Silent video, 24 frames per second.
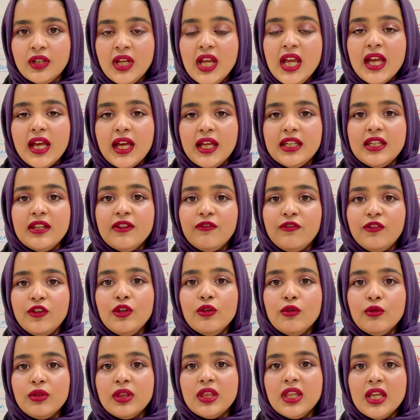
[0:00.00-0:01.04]
And if
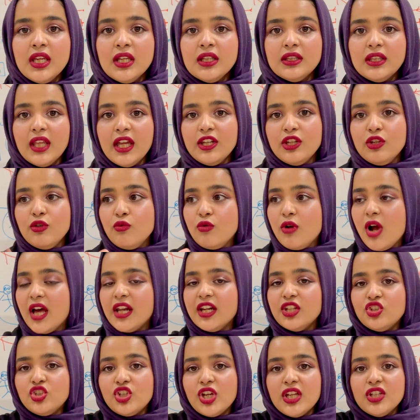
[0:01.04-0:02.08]
you think that you
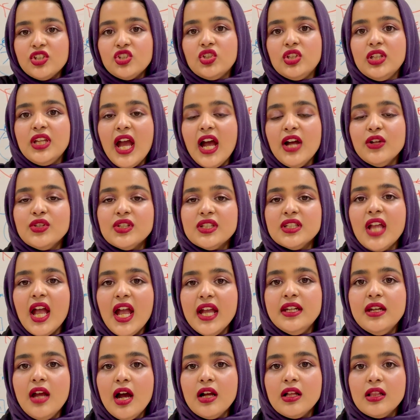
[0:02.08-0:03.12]
gotta change the
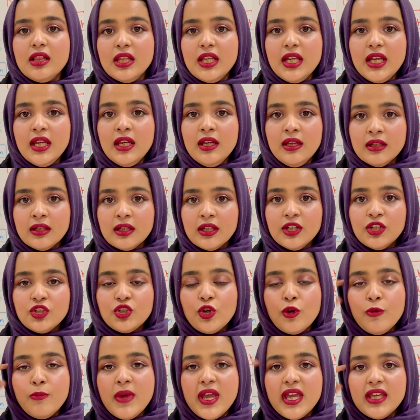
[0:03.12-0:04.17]
outside ugly
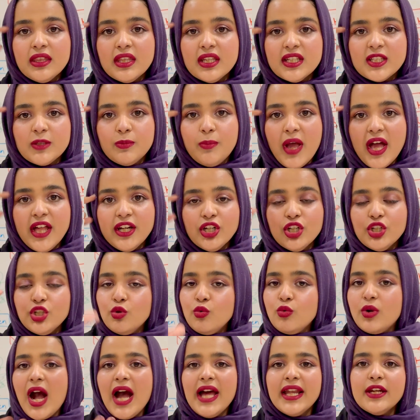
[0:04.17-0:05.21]
to make this better, you
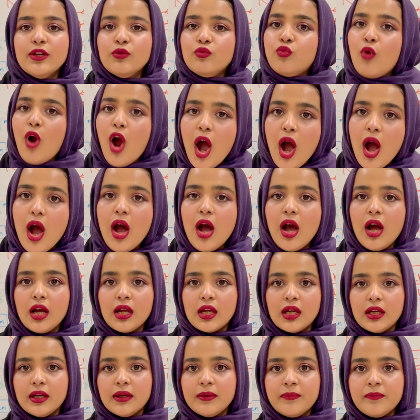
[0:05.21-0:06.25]
got it
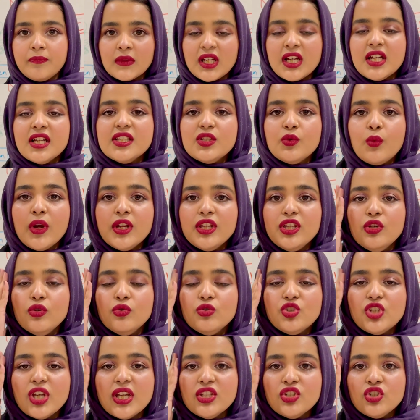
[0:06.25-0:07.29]
wrong. Because when you
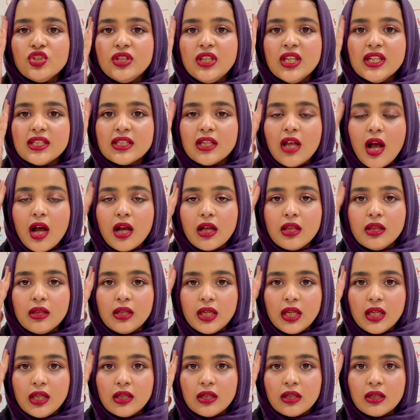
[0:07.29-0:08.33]
change this
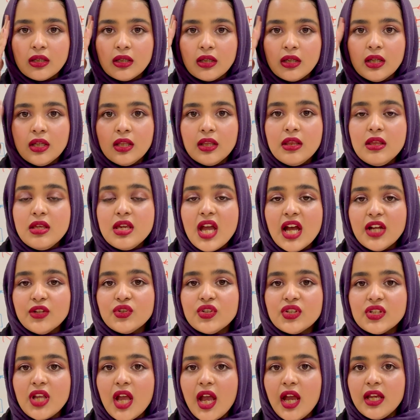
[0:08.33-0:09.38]
ugly, the
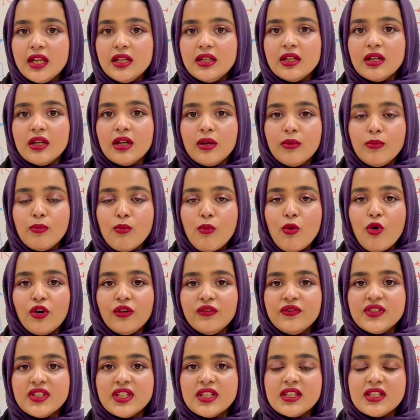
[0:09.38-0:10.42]
outside
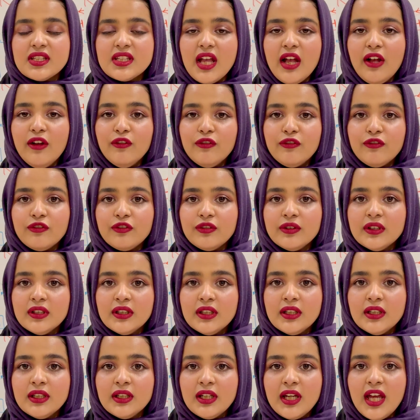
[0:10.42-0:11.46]
morphs itself.
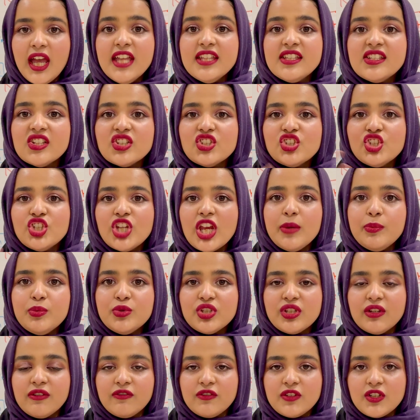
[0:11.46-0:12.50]
It's a
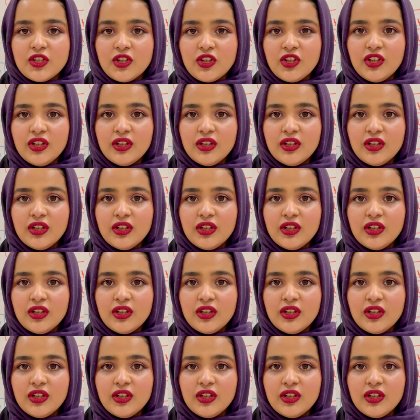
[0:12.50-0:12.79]
shapeshifter.